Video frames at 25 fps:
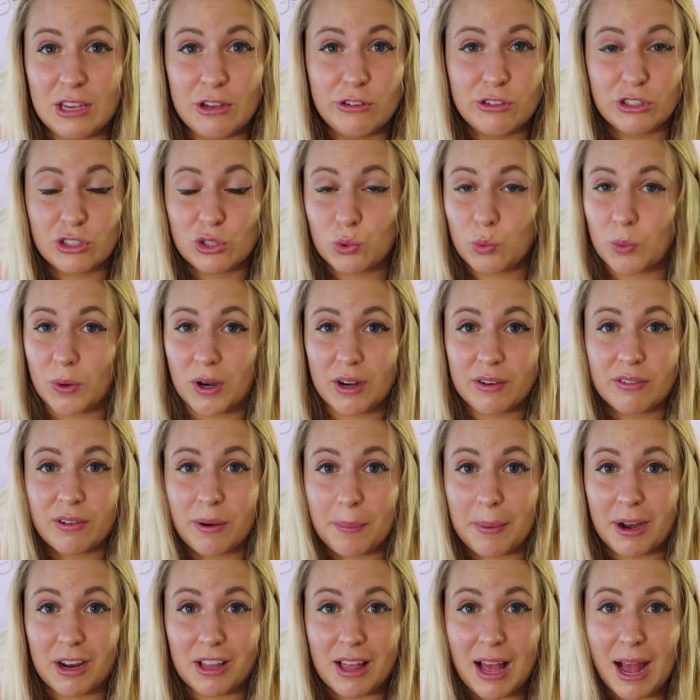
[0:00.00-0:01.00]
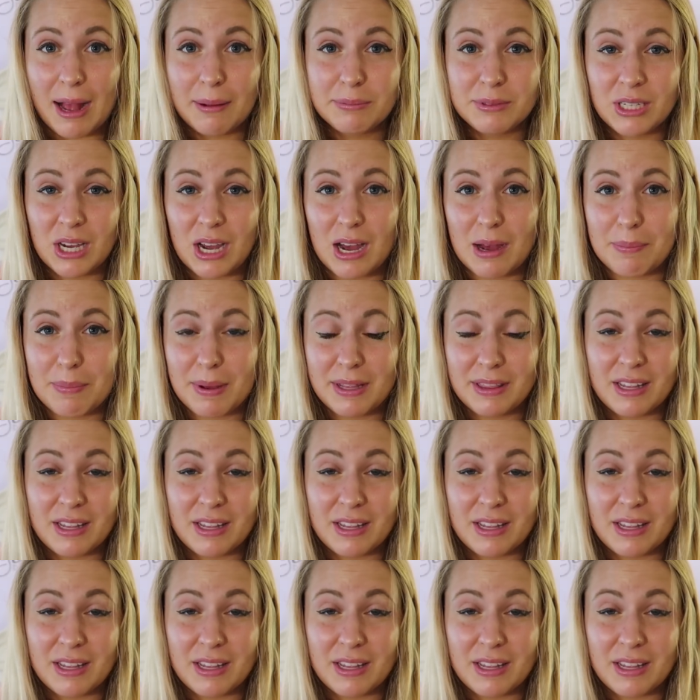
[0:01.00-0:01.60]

you just work from your laptop,